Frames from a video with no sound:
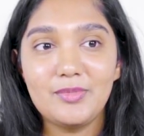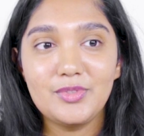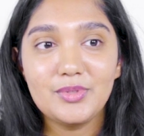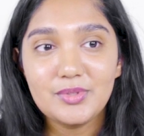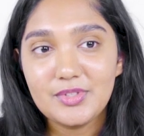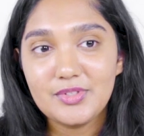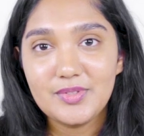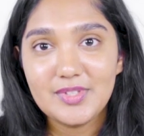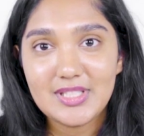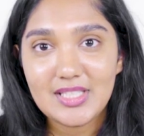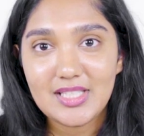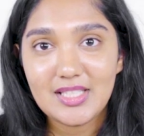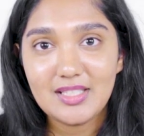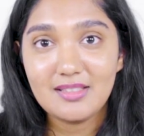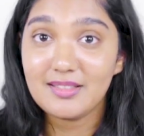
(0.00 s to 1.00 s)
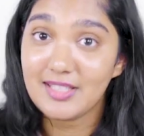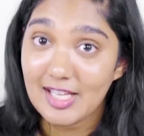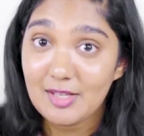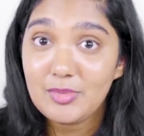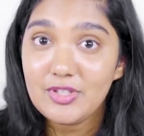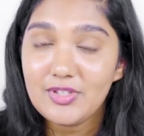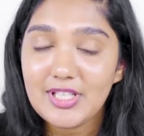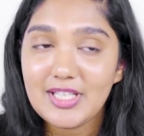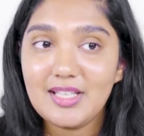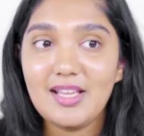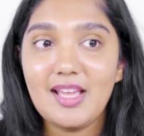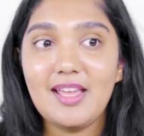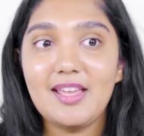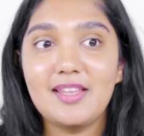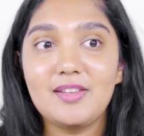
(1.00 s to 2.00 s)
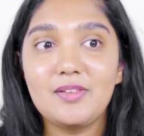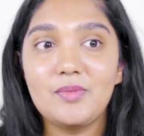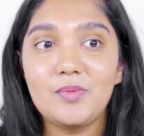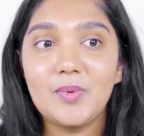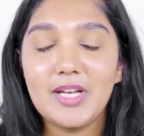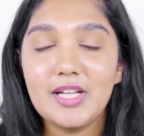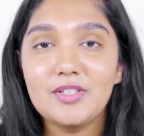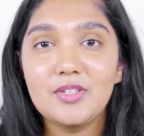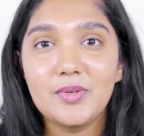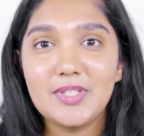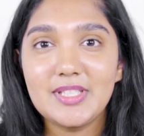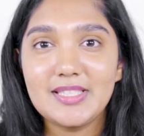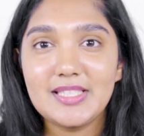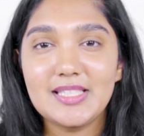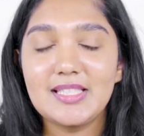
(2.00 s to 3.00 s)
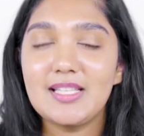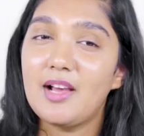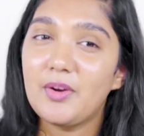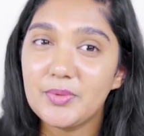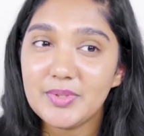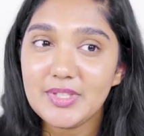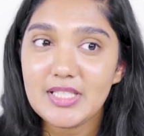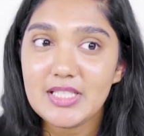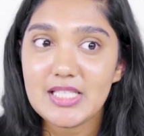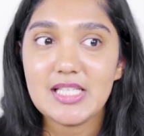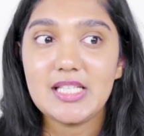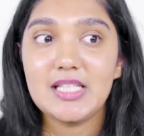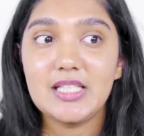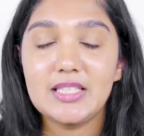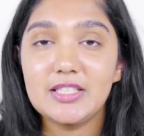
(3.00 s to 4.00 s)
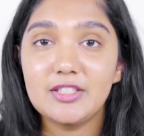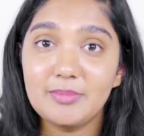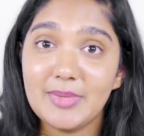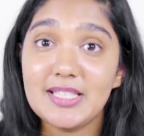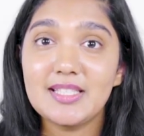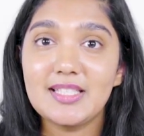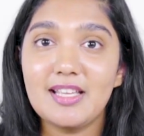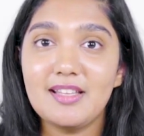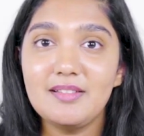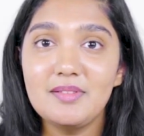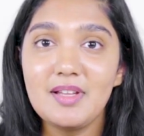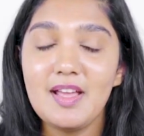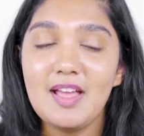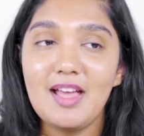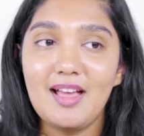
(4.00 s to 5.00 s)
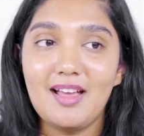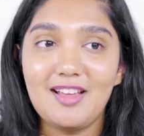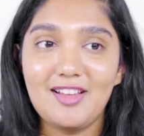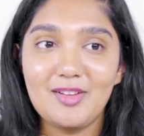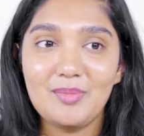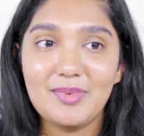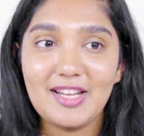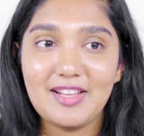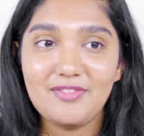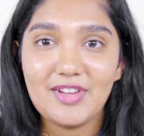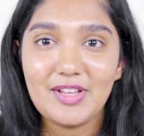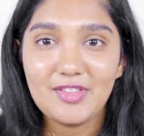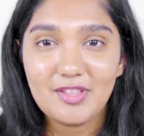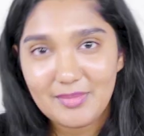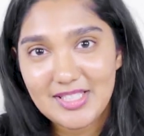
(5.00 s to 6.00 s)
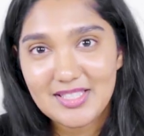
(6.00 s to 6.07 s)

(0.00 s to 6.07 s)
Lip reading: through using K-Beauty. And what I noticed is not only did it clear my skin, but I found that